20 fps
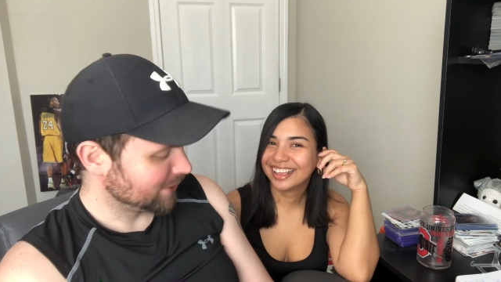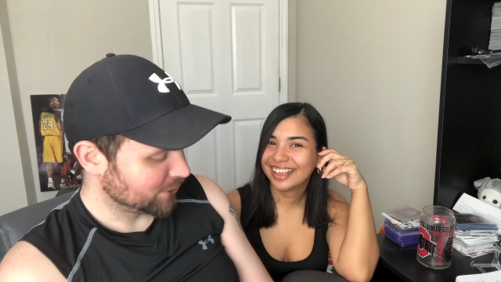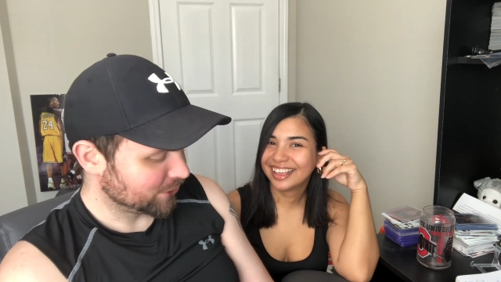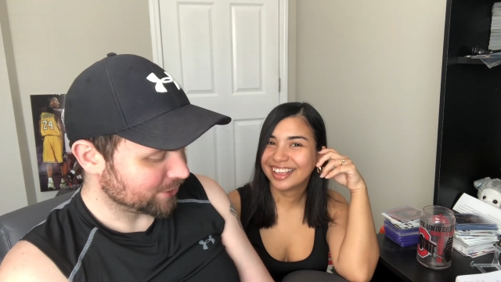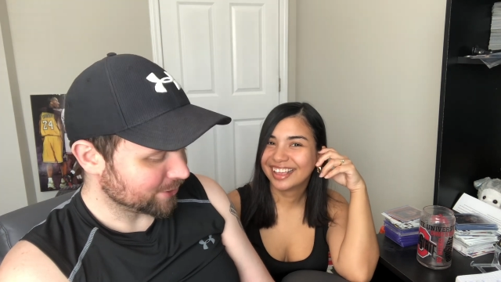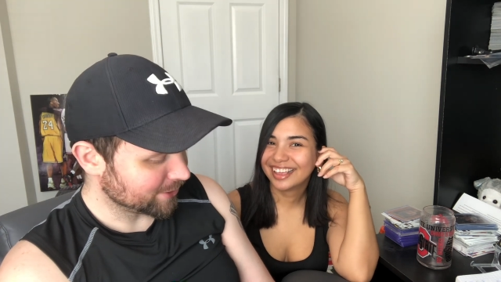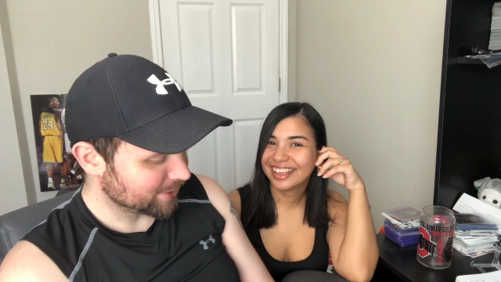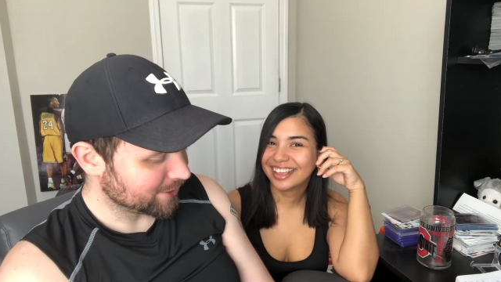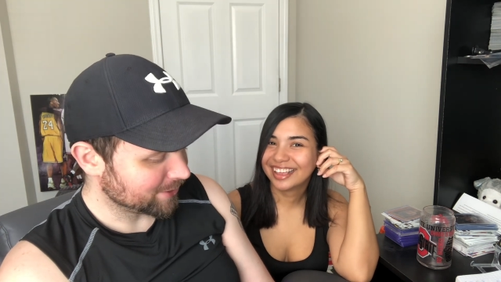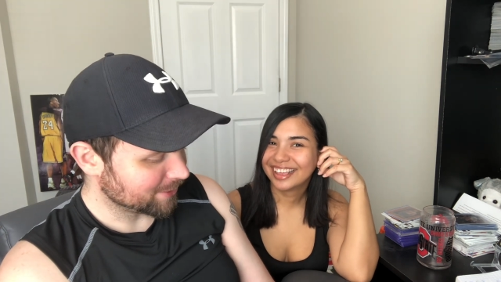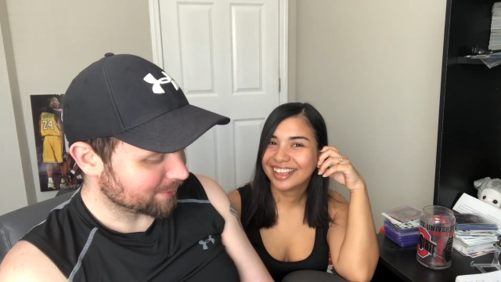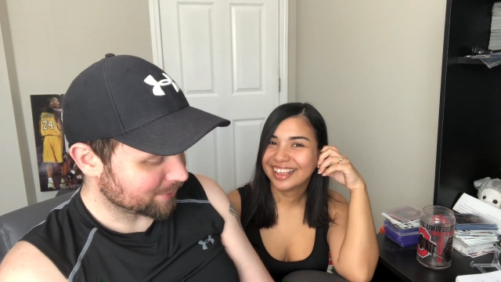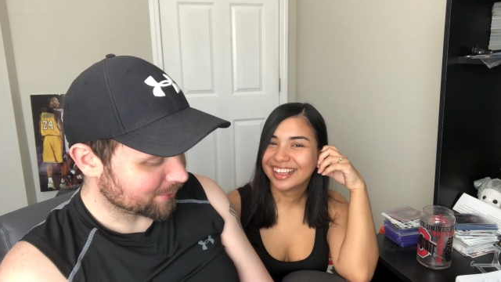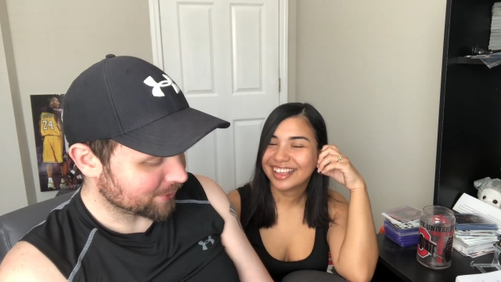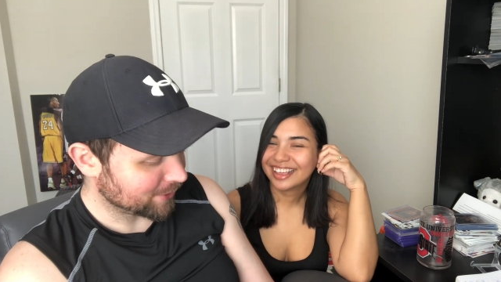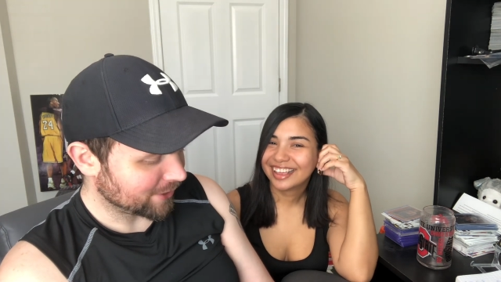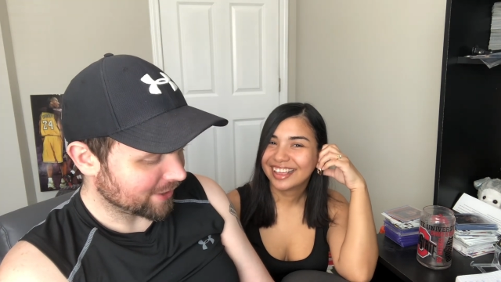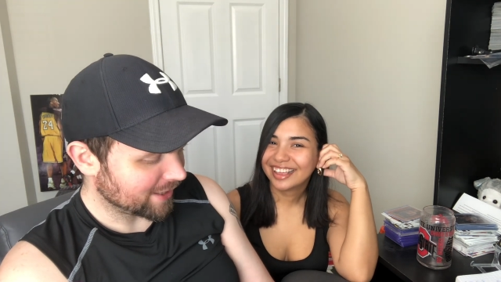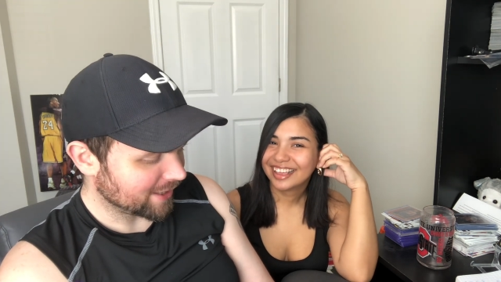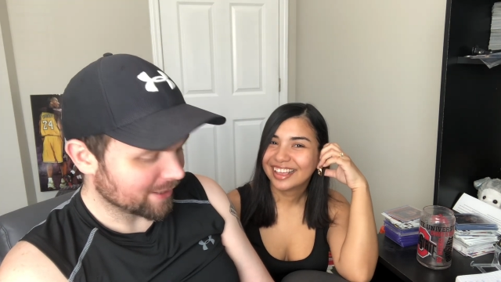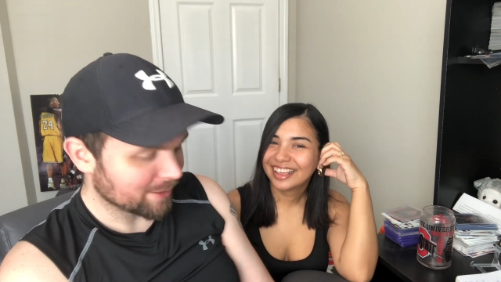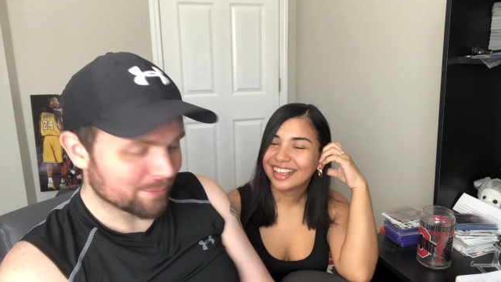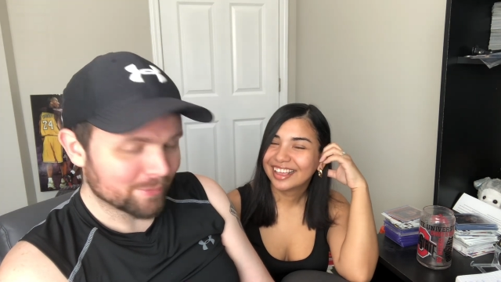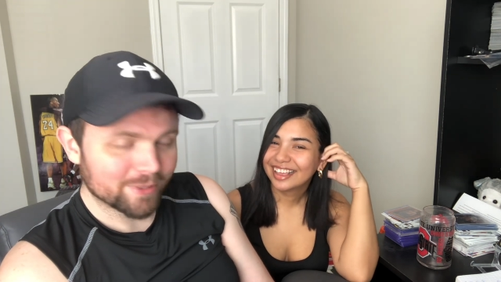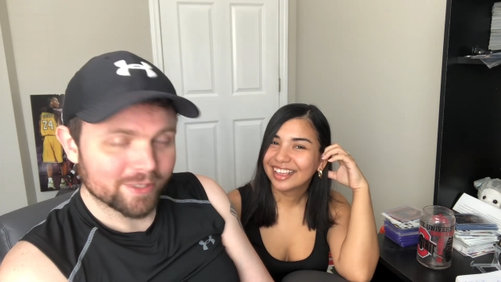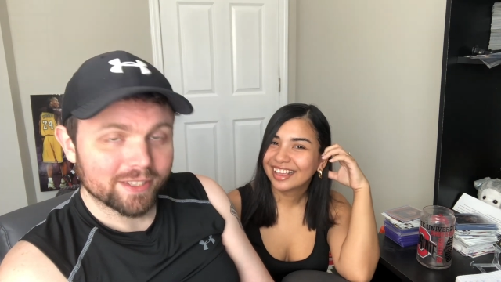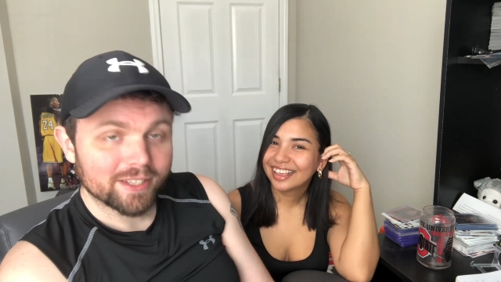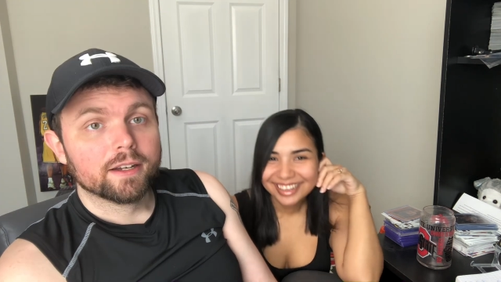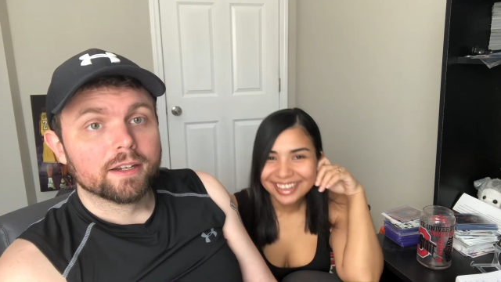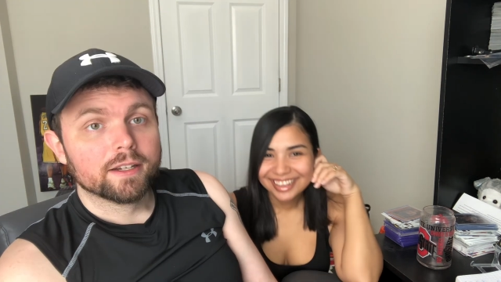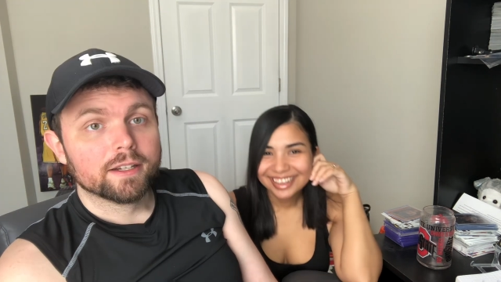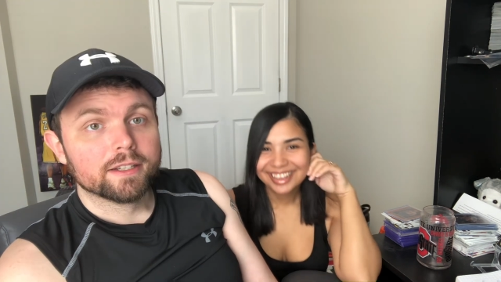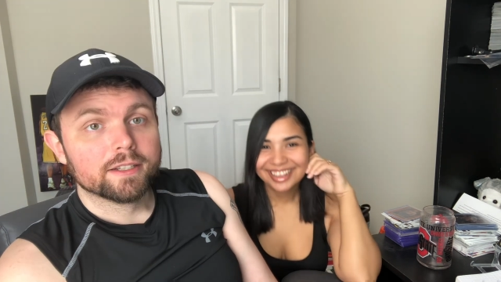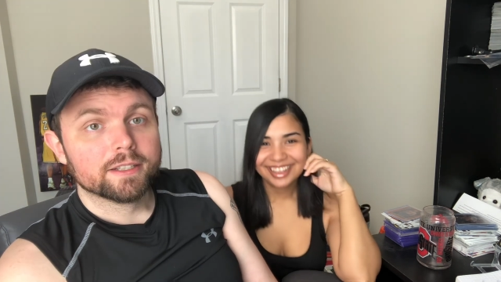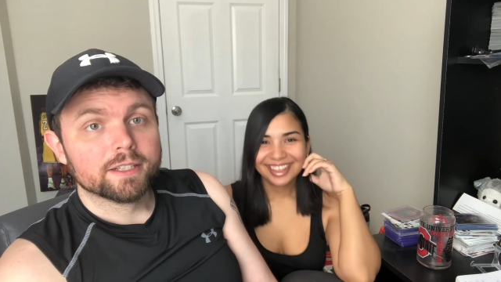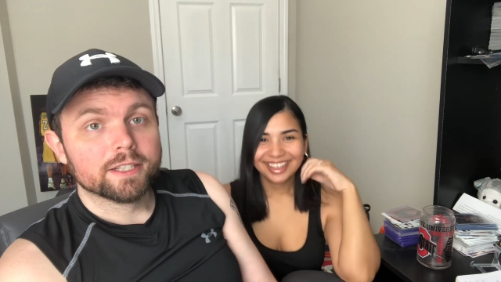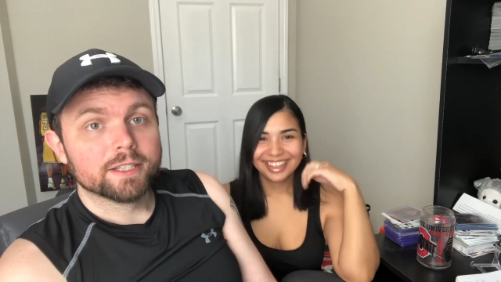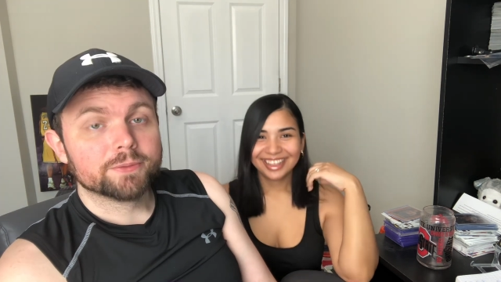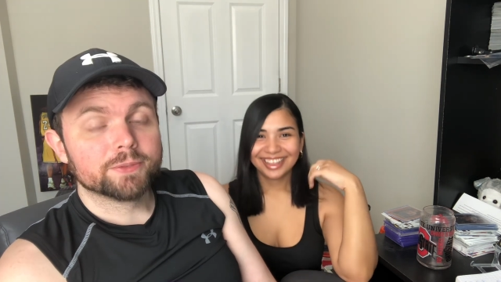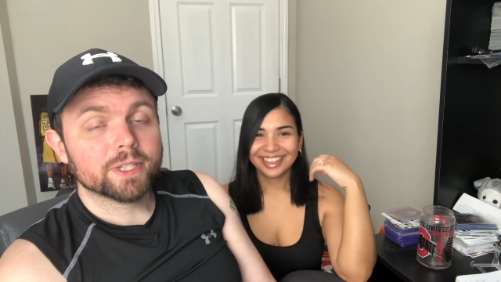Speaker 1: should subscribe.
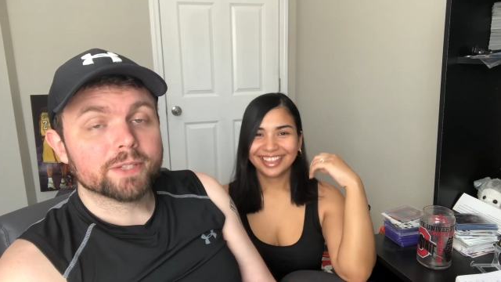If you